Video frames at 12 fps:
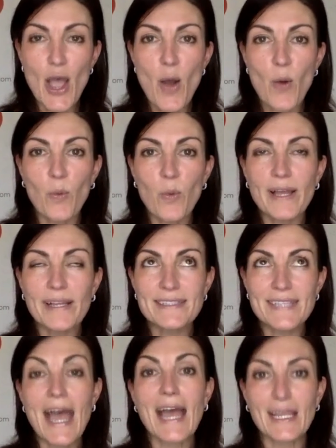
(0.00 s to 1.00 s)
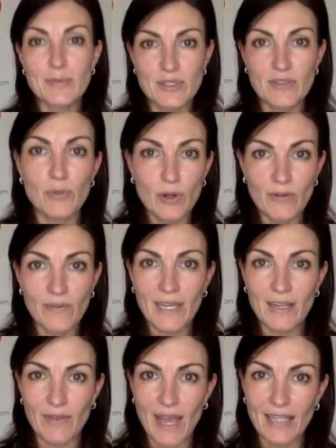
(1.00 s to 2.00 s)
What types of
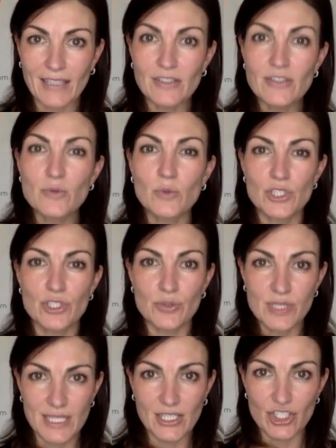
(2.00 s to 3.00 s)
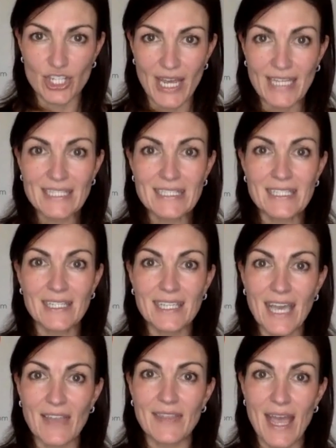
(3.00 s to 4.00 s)
motivating factors would you suggest to
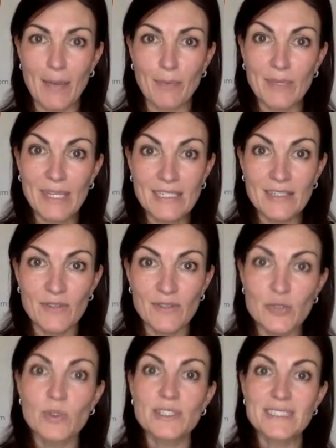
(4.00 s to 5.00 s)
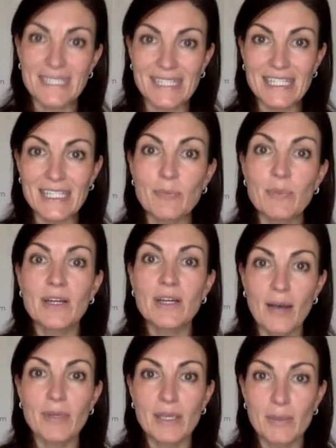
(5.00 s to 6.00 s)
get that individual to keep
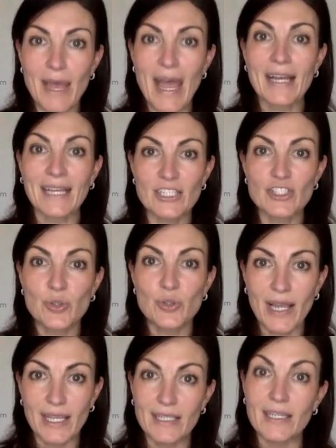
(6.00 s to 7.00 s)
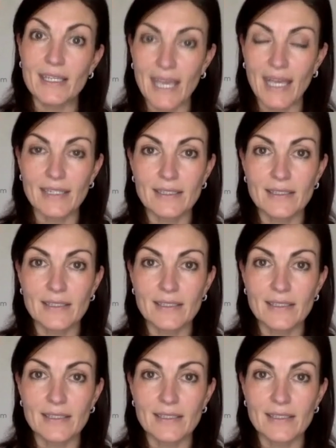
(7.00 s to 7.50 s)
coming back and trying again?